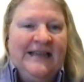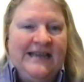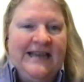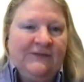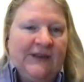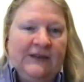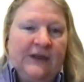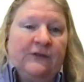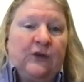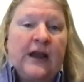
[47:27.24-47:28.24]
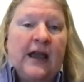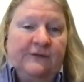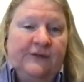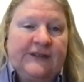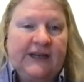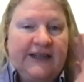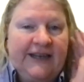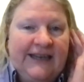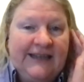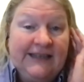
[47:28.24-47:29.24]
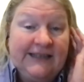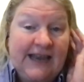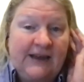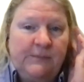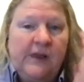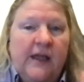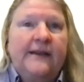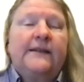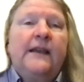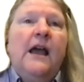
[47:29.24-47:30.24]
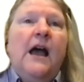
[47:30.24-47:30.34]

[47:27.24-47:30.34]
if you're not physically in the same place.